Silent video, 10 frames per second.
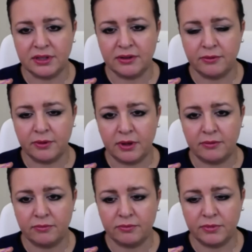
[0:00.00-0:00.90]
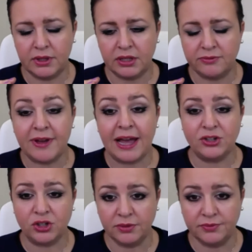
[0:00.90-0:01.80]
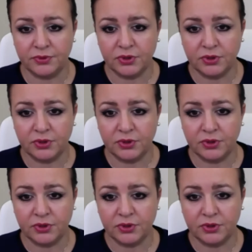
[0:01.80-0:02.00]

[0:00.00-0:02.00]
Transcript: the the fascia,